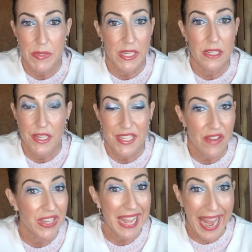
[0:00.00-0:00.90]
60,
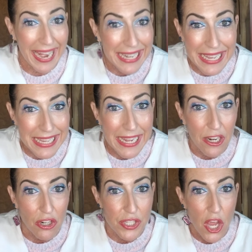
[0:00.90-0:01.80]
70, 80
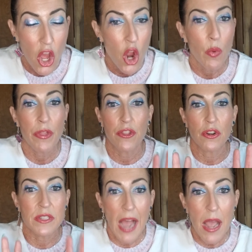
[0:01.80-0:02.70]
years, whether
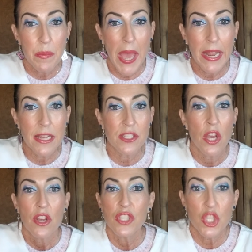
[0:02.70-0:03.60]
they're diabetics,
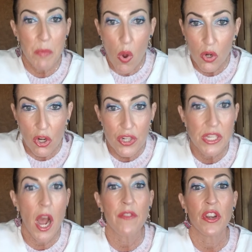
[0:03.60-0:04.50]
smokers
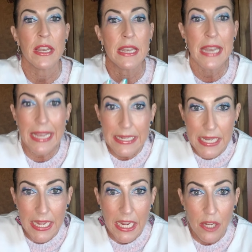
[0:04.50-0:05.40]
covered in
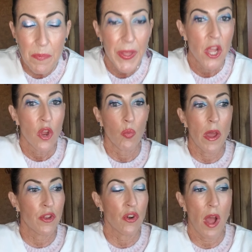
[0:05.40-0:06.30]
nicotine,
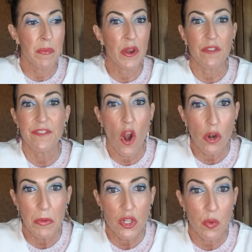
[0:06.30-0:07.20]
whether they're
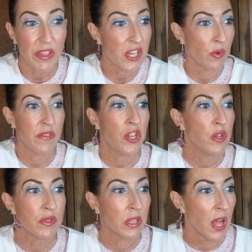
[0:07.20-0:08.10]
farmers where they don't even
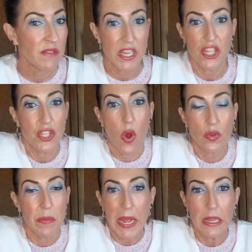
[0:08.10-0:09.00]
use gloves, they just hold
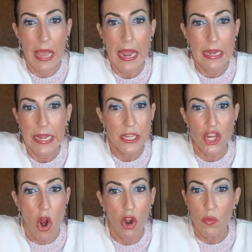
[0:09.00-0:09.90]
a bale of hay in each
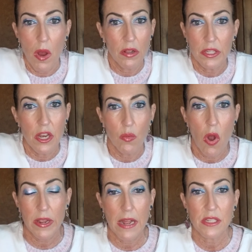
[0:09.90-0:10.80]
arm while,
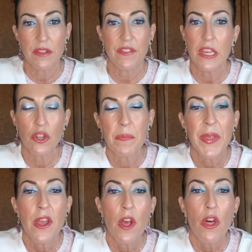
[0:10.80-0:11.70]
walking out to the field.
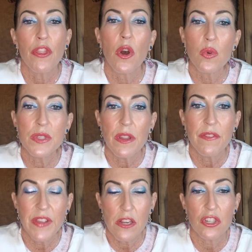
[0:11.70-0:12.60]
Those
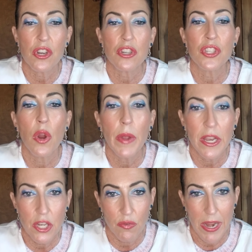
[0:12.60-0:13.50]
fingers are so
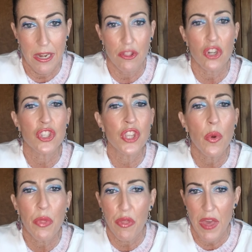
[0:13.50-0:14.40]
indurated, they're so
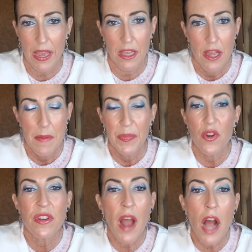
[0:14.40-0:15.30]
thick, they're
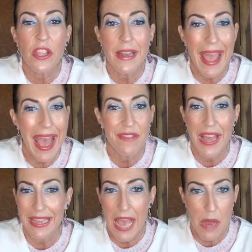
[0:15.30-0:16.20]
not going to have
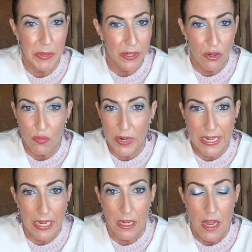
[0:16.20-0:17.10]
that capillary
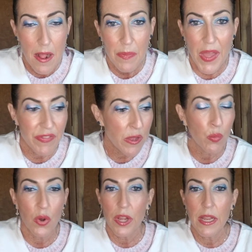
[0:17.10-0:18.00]
reading that they
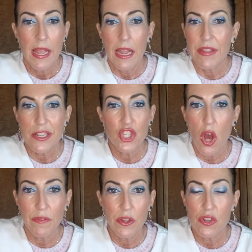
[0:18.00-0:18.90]
would in that
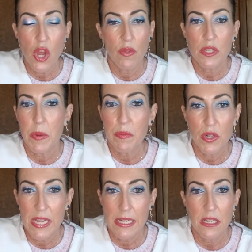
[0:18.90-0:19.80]
soft little toe that's been
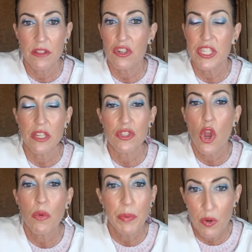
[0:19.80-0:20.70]
protected in their
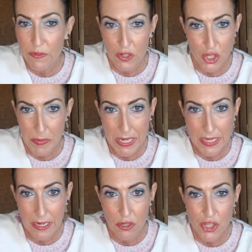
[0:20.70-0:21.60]
steel-toed boot for so many
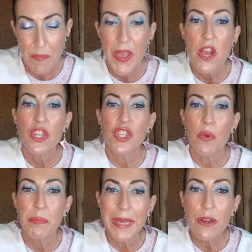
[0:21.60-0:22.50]
years. So
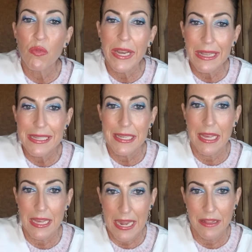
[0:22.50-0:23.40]
be realistic
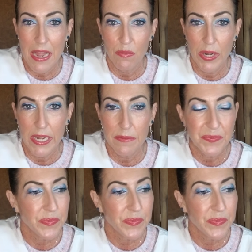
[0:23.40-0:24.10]
in getting that reading.